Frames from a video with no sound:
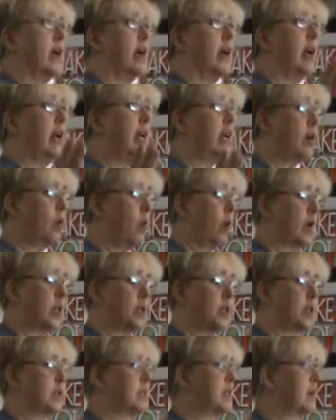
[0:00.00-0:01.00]
Any
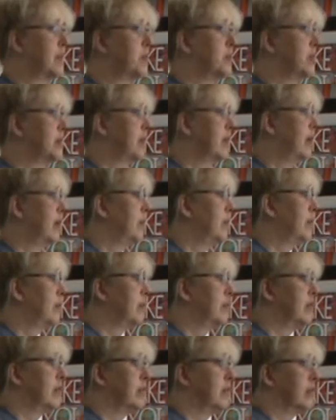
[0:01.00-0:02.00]
questions up till now?
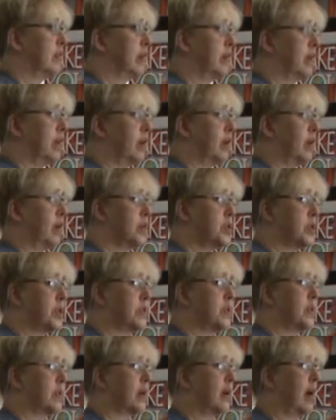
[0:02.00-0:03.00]
Any
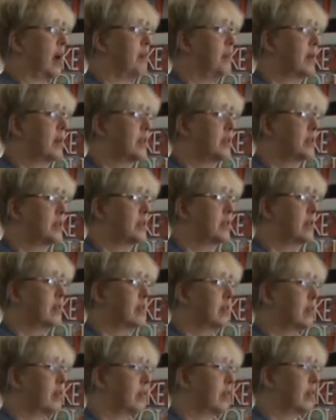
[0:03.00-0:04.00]
questions or comments?
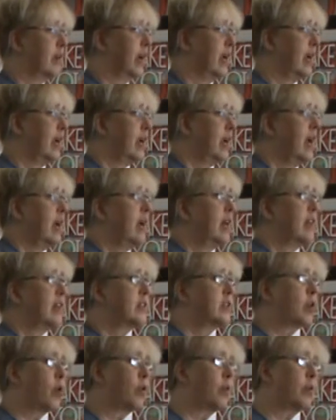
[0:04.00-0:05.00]
Okay?
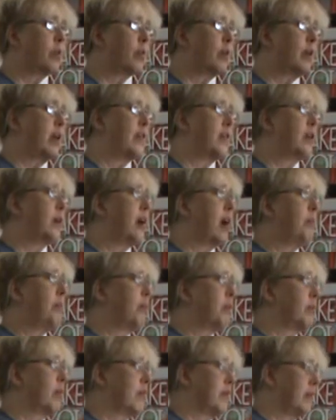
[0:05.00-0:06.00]
Let's go through another
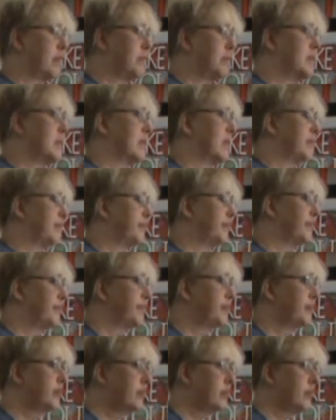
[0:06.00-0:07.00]
couple rhythms.
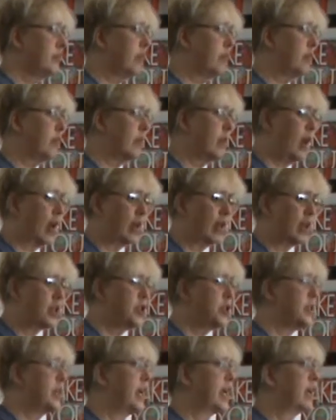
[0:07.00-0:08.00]
I'll
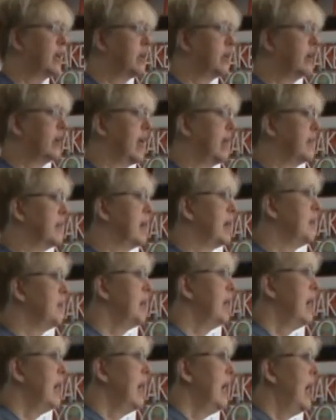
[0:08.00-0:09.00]
let you take a look at them,
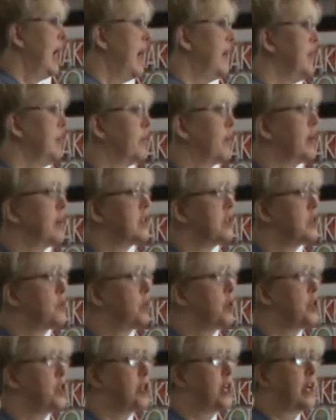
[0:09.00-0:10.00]
and then we're going to
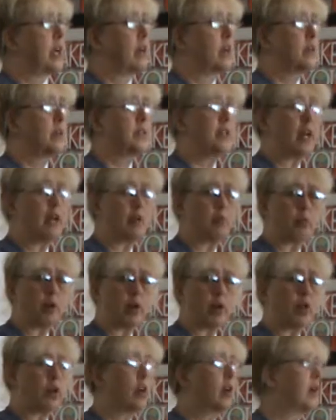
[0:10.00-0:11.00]
switch gears and we're
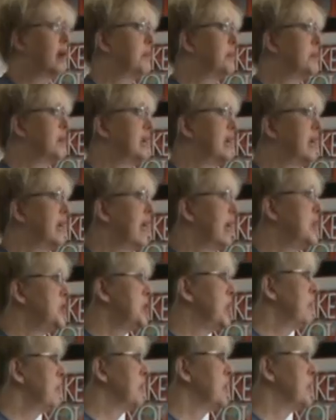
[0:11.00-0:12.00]
going to hook up the
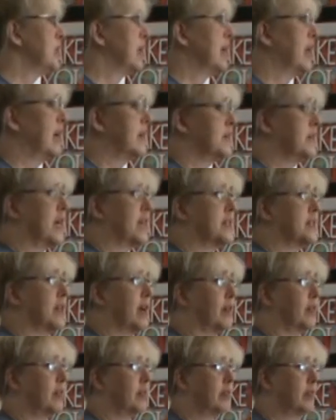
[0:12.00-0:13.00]
EKG machine. How's that
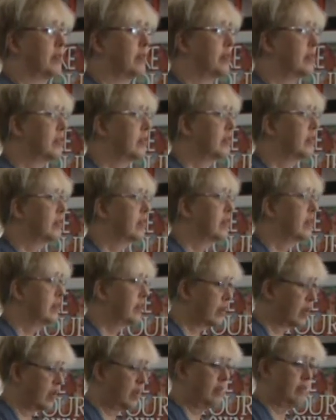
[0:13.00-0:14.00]
sound?
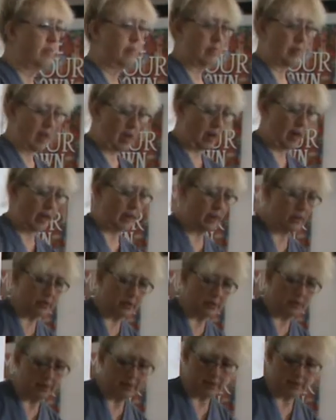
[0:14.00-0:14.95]
Good? All right, cool.